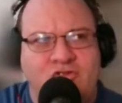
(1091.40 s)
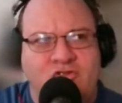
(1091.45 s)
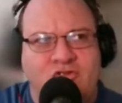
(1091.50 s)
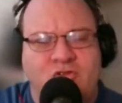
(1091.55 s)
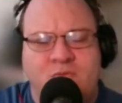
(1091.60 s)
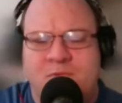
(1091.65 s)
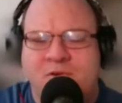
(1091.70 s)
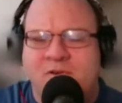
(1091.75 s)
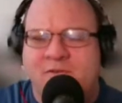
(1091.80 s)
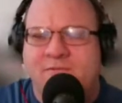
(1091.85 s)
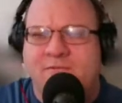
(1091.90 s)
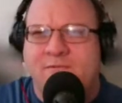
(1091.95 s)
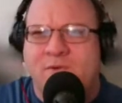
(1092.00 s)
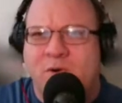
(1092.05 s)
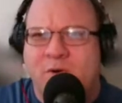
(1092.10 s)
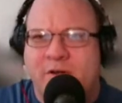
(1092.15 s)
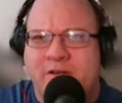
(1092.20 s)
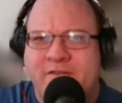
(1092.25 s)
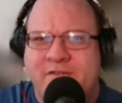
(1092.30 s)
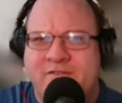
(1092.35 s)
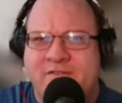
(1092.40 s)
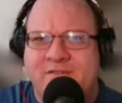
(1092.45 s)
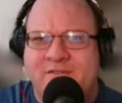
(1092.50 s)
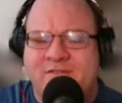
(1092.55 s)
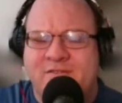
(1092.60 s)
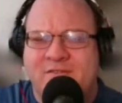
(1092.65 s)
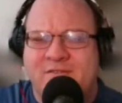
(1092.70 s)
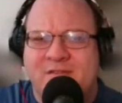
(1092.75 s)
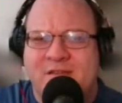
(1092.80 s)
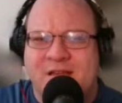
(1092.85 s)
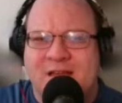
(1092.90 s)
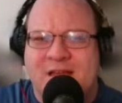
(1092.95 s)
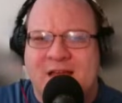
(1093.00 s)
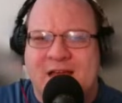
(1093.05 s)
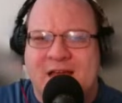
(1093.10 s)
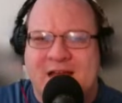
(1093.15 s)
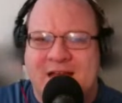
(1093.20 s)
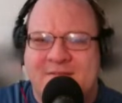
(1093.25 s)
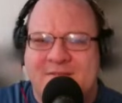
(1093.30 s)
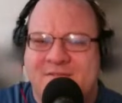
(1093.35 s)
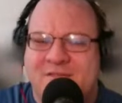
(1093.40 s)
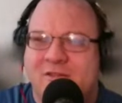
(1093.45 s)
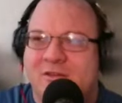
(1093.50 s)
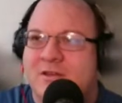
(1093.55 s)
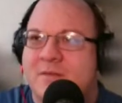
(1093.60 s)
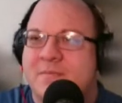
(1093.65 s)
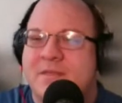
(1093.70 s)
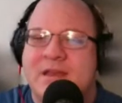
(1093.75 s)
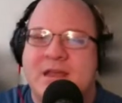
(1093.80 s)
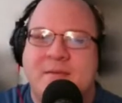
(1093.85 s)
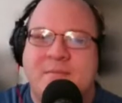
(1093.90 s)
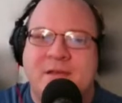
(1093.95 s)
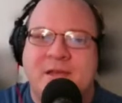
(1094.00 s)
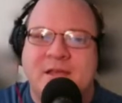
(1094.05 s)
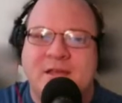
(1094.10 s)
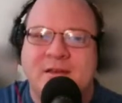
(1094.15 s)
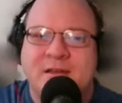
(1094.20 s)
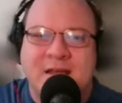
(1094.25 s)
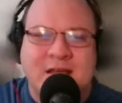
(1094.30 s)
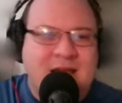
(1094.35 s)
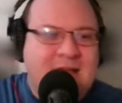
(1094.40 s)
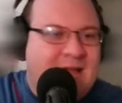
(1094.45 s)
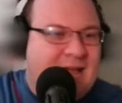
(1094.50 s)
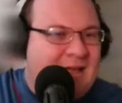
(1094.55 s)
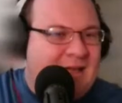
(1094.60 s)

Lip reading: Teutoburg Forest. I have to look up the name again,